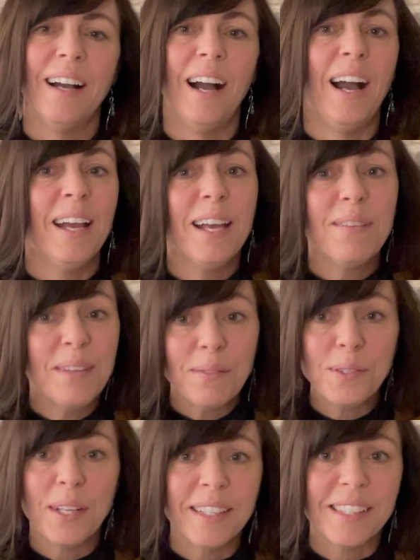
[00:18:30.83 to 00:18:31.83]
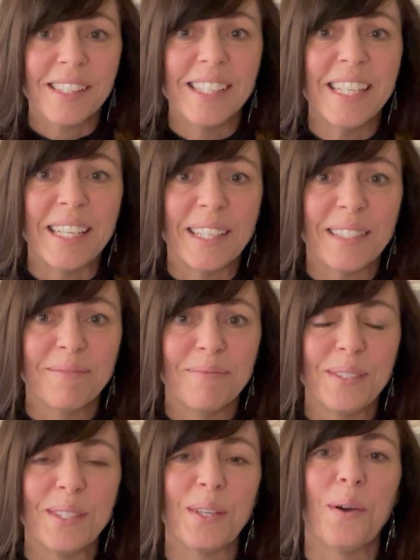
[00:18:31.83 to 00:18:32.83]
I have never done a steek,
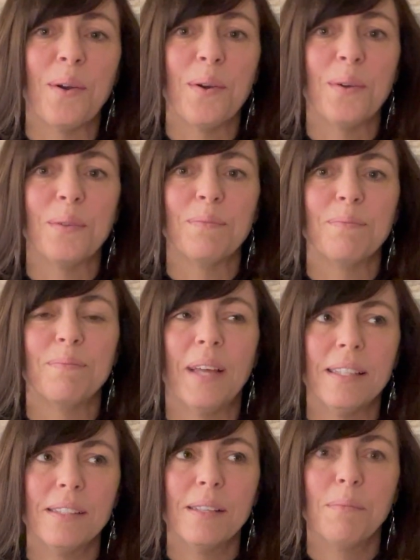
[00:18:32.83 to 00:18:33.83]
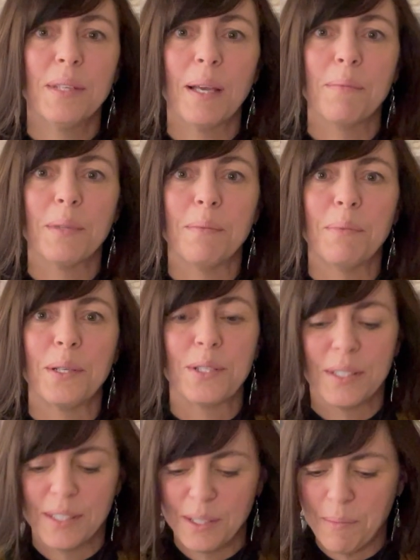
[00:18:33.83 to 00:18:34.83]
so that's something I'm going to push
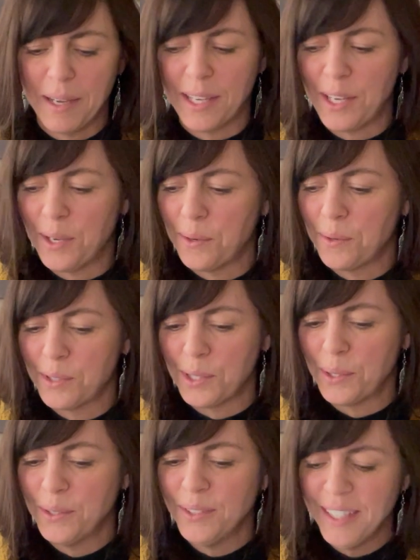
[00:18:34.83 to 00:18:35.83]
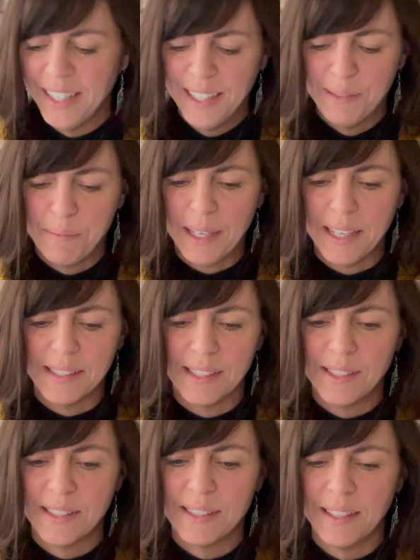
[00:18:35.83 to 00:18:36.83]
into my queue soon, because
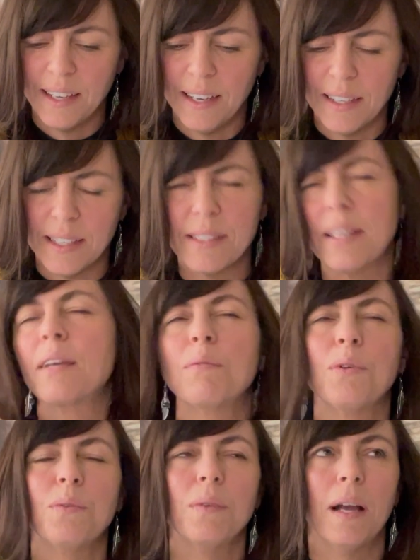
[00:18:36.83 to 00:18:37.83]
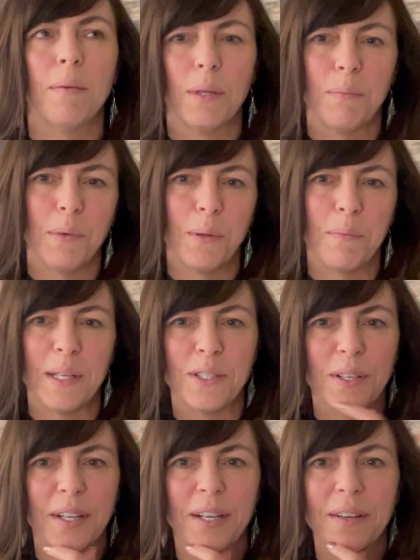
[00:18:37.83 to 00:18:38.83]
it's like, I'm going to put a
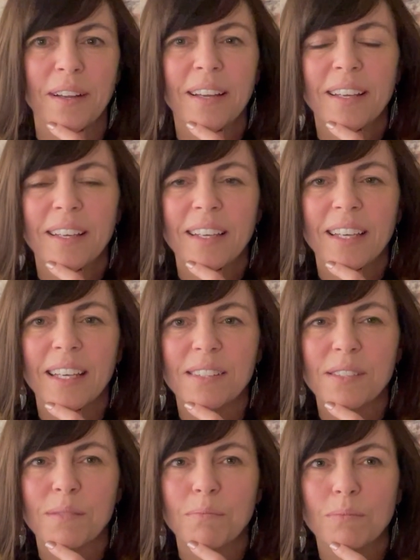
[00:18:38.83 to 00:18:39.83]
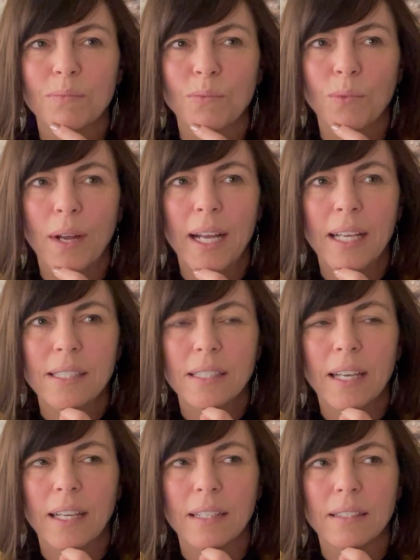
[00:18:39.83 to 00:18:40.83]
picture here. It's red
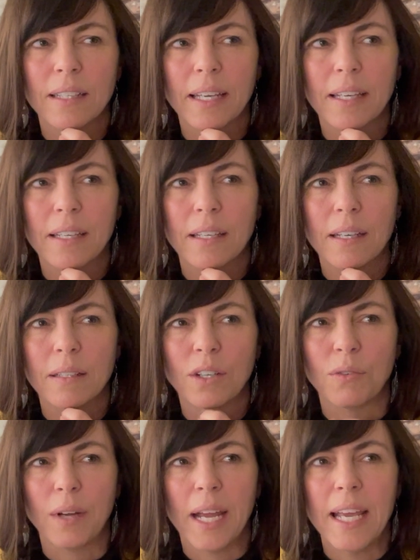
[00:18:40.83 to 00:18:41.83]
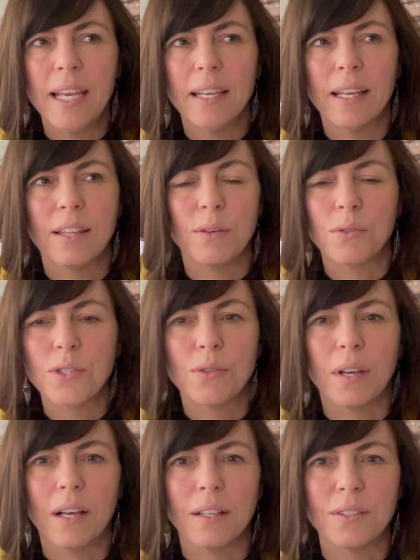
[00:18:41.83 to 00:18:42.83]
and like a gray, and those 2
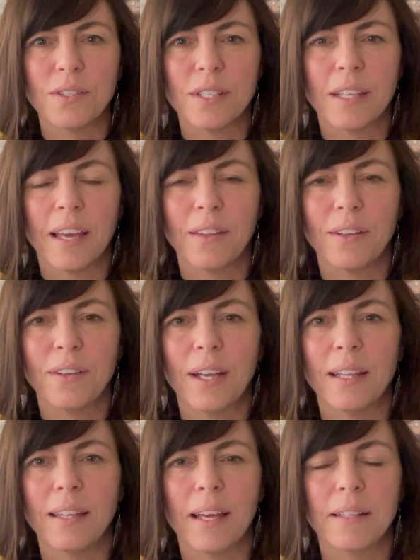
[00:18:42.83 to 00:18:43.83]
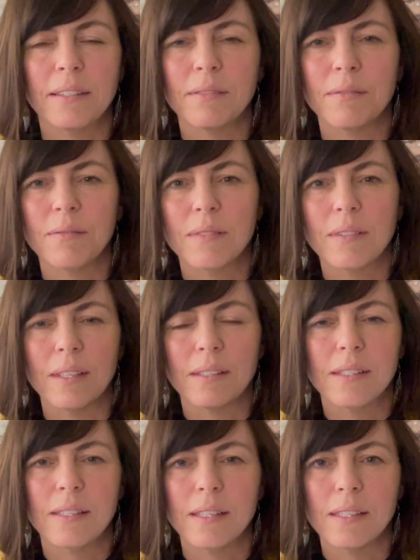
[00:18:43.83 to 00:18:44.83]
colors together, and that
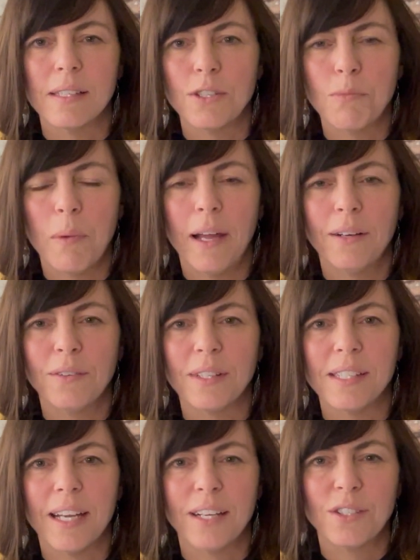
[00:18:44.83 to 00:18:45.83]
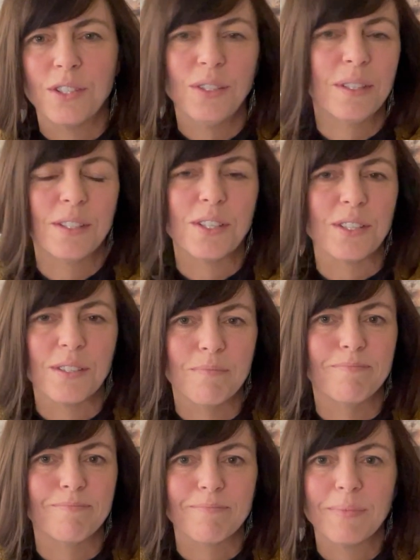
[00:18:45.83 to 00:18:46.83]
the stitch pattern, the texture, it just
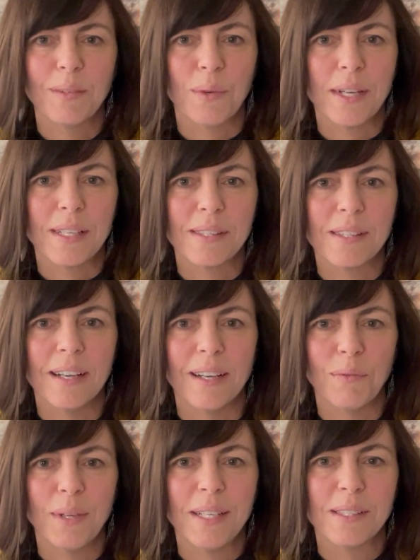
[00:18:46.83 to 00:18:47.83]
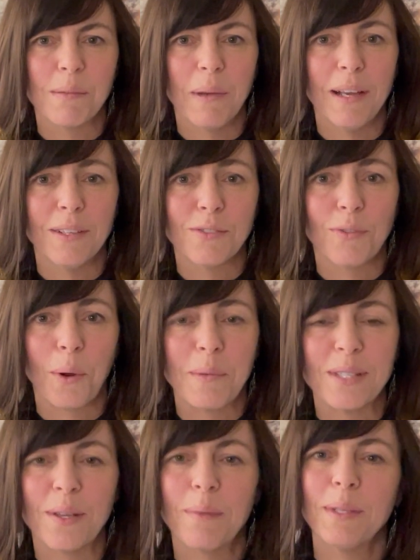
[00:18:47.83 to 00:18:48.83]
rings the bells for
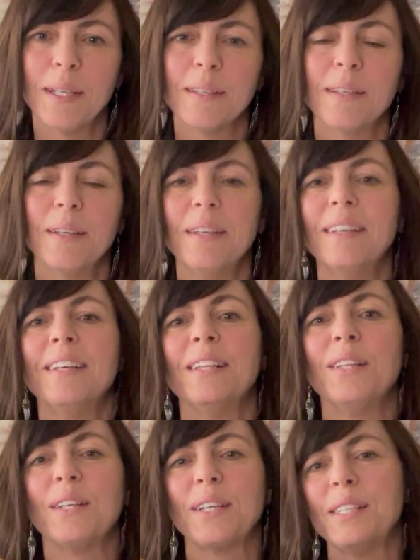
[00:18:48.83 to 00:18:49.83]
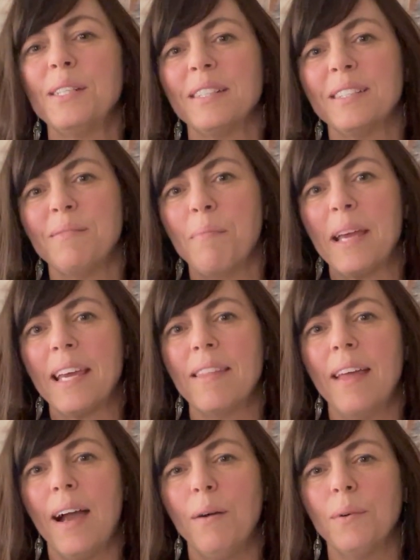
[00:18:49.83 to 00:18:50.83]
me. So I'm going to look into making
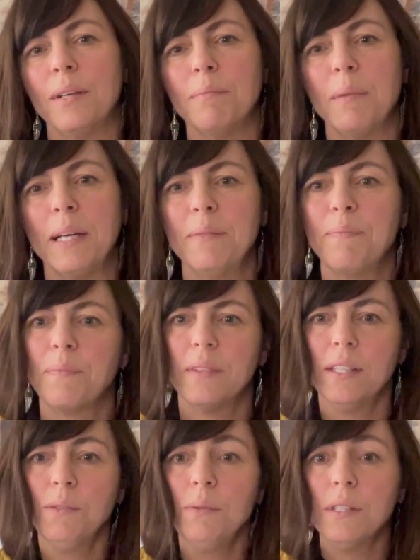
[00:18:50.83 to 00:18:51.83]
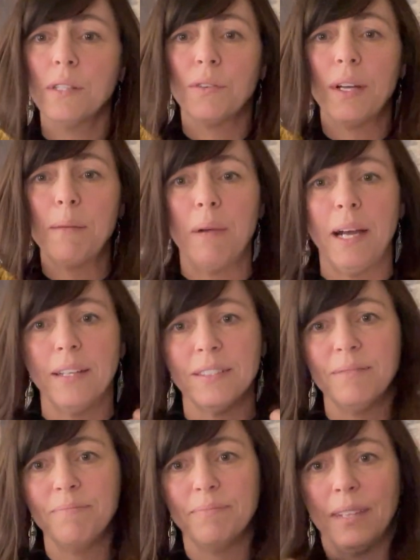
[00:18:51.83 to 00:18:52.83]
that one. But this was a great pattern.